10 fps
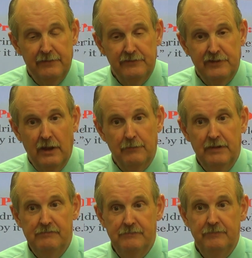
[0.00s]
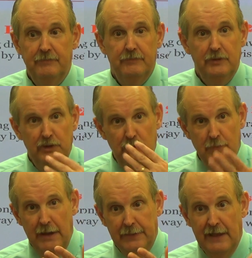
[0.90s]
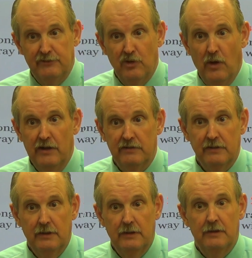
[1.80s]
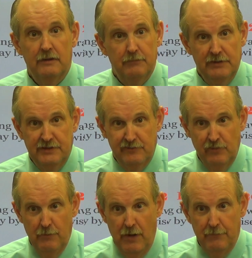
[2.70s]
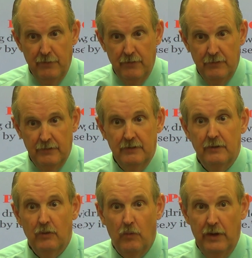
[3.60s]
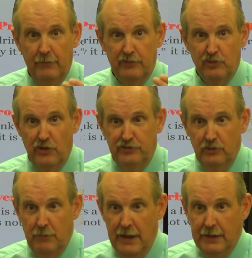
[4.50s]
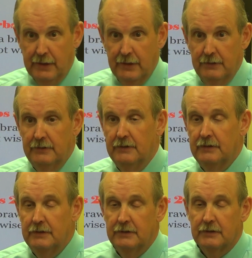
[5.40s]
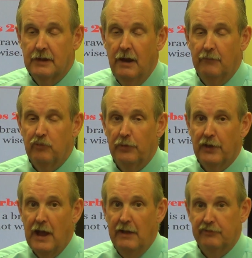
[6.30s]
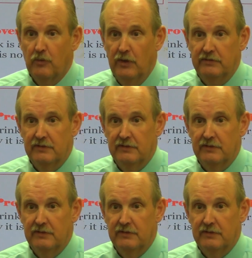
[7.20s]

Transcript: Ladies and gentlemen, you make that choice. But just remember, whatever choice you make comes with the consequence.